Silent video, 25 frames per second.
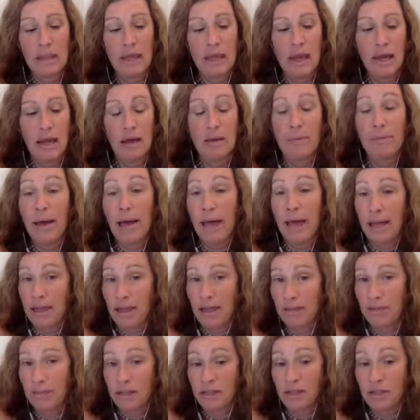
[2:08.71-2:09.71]
I
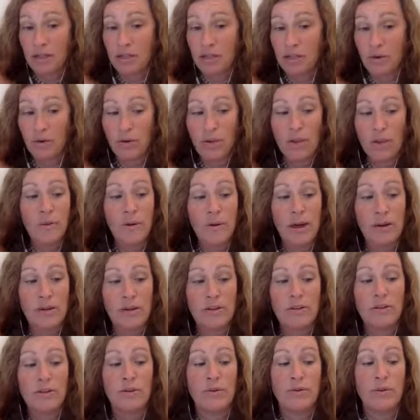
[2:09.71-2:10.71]
am going to show you how to
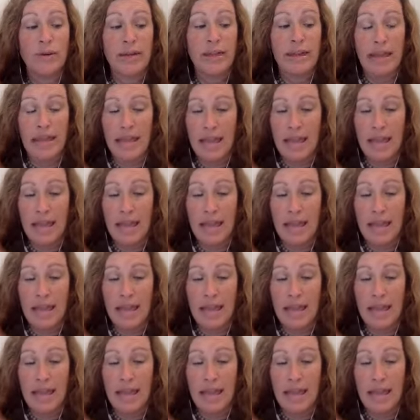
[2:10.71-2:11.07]
do it.